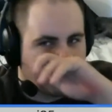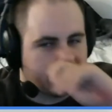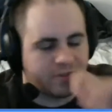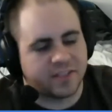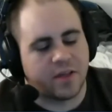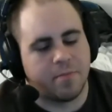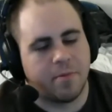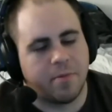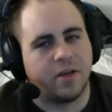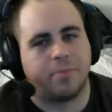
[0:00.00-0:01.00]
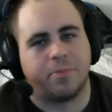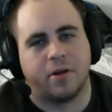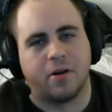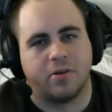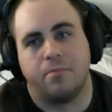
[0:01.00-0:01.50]
So that's how they both end up
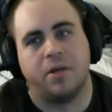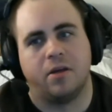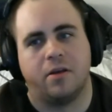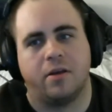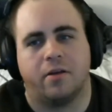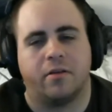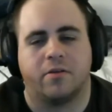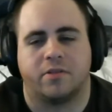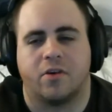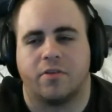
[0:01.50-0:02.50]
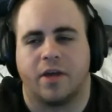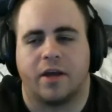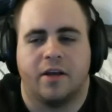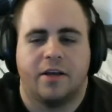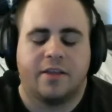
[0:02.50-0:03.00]
there to meet, and there's all
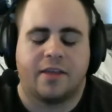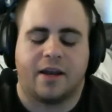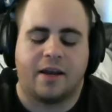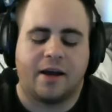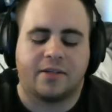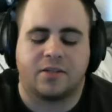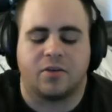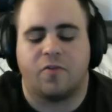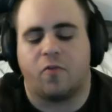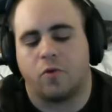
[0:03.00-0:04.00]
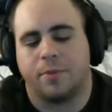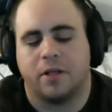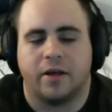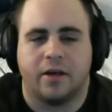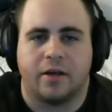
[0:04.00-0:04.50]
that nice little
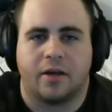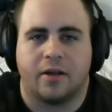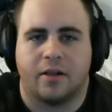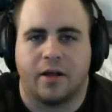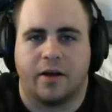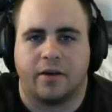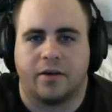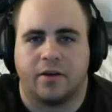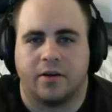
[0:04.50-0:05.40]
formulaic like,